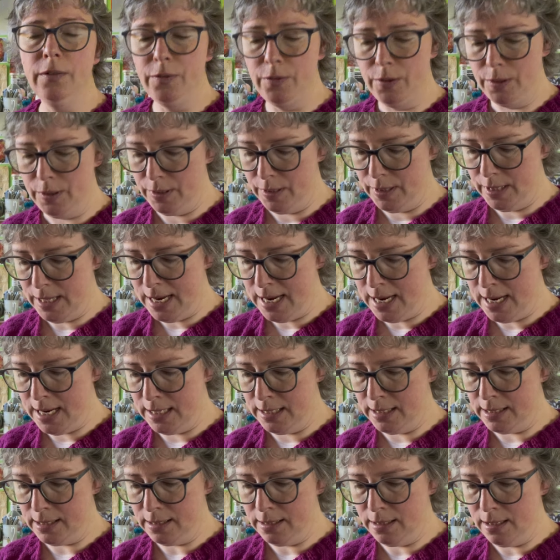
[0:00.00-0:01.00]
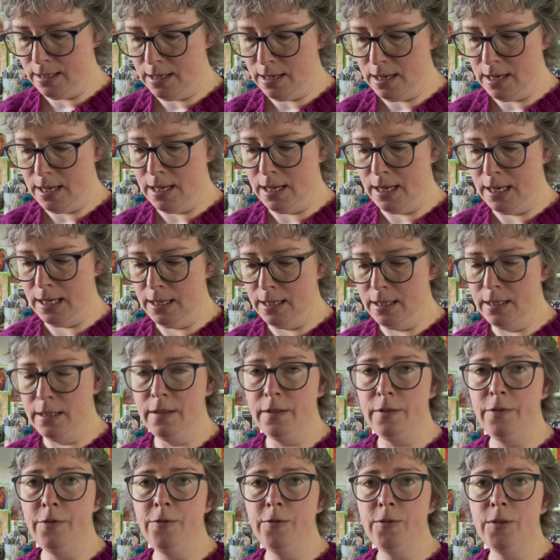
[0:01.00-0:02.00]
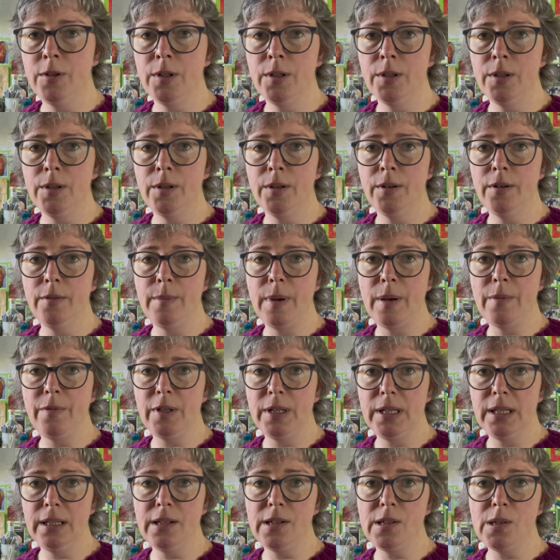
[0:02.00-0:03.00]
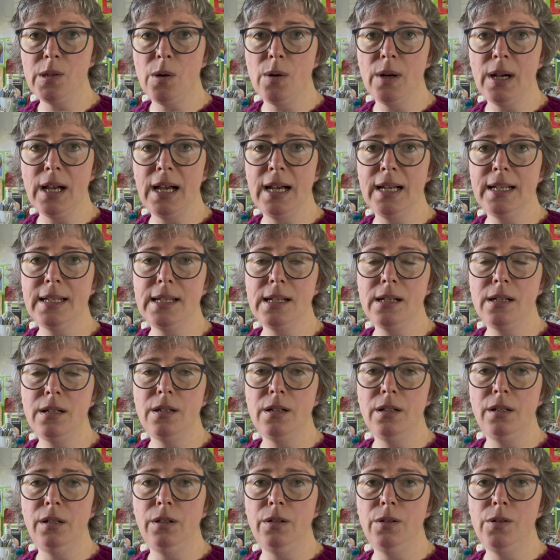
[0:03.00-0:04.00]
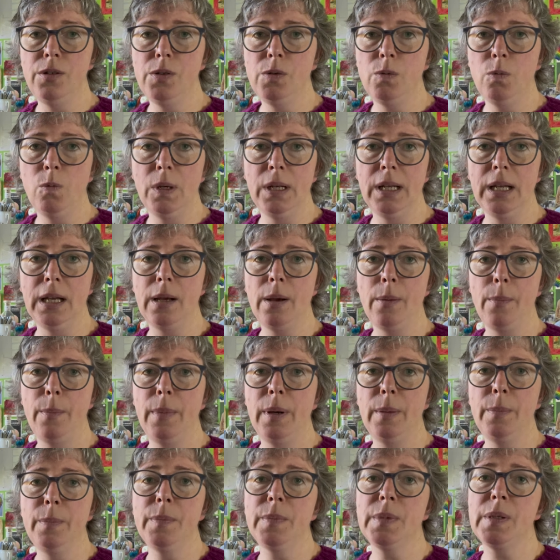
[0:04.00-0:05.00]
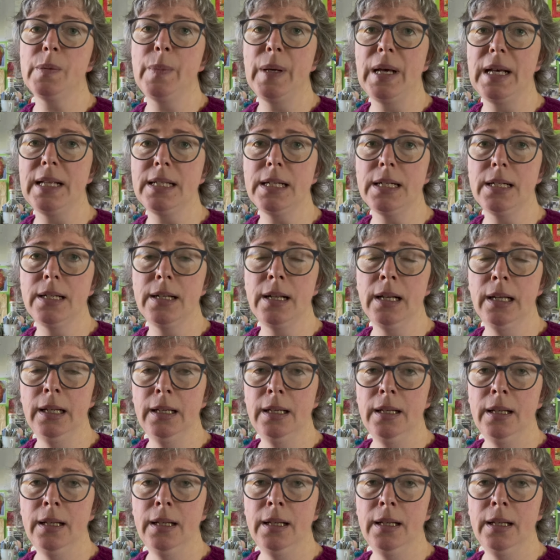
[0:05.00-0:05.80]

for that, and for my vanilla sock I tend to use Winnick Mum's pattern.